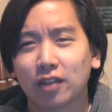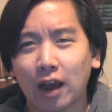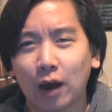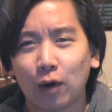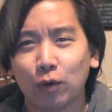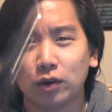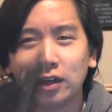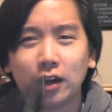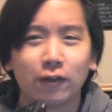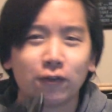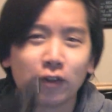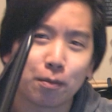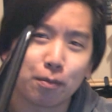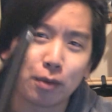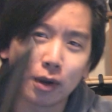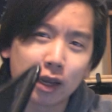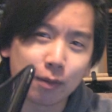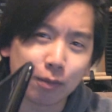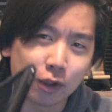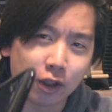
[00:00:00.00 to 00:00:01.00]
I would definitely
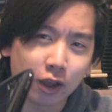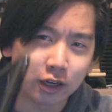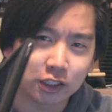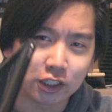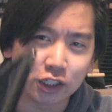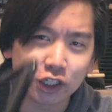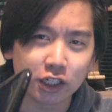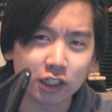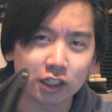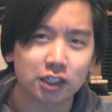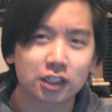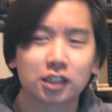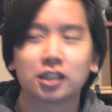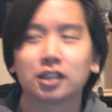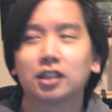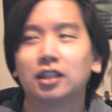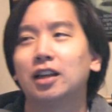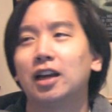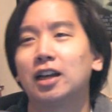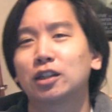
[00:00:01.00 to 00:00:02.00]
pick up a lot of
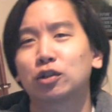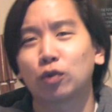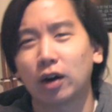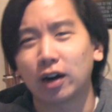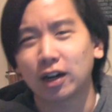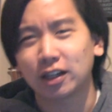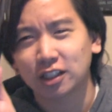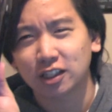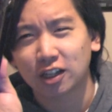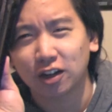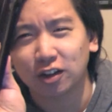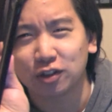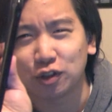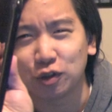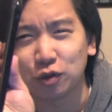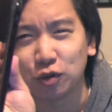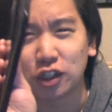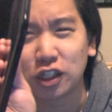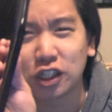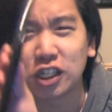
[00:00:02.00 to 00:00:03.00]
chicks. That's right, I just called
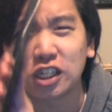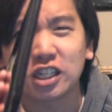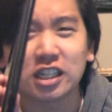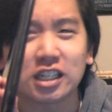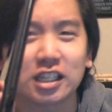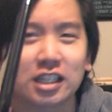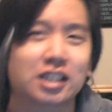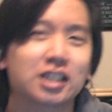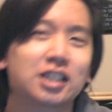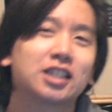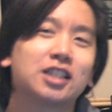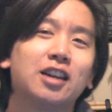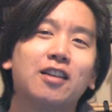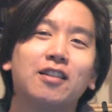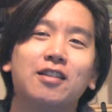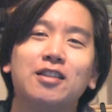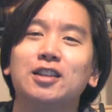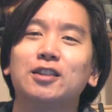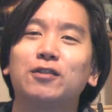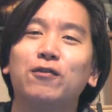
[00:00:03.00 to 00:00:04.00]
you chicks.
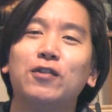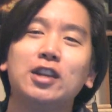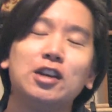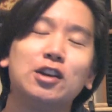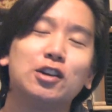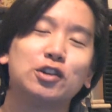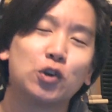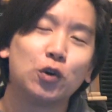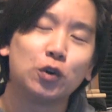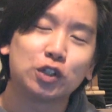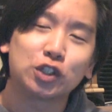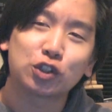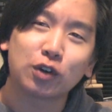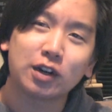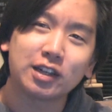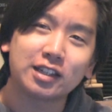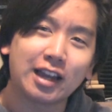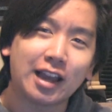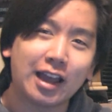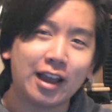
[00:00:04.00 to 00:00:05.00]
This video is going
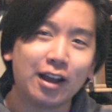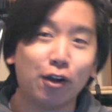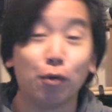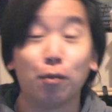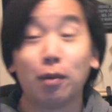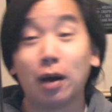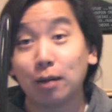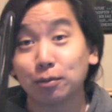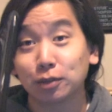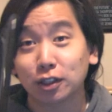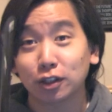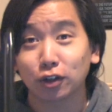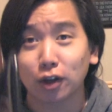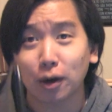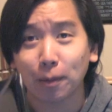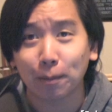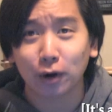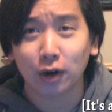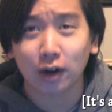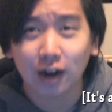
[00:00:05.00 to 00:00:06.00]
straight to hell, but I'm still
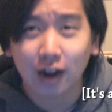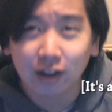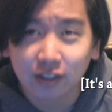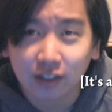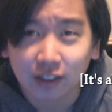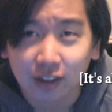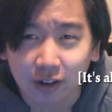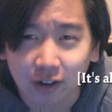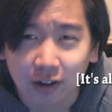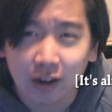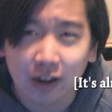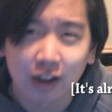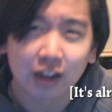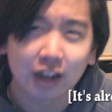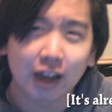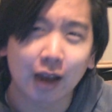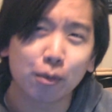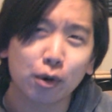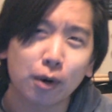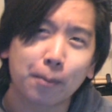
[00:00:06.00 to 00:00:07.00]
going to put it out there.
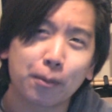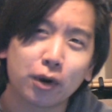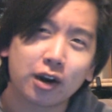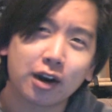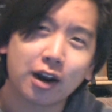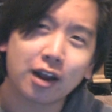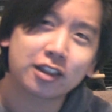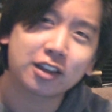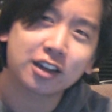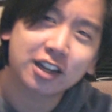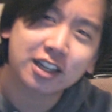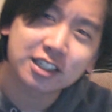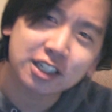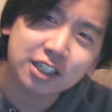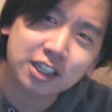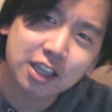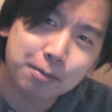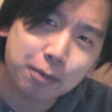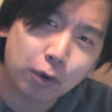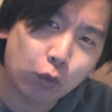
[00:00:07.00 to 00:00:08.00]
I'm going to put it out there because I
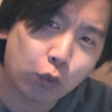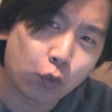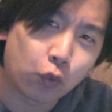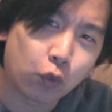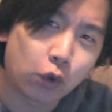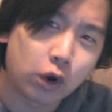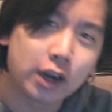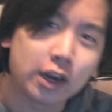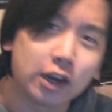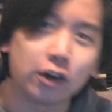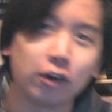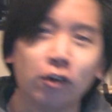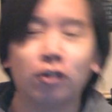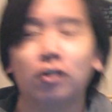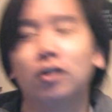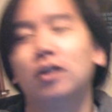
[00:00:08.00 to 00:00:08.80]
keep it real.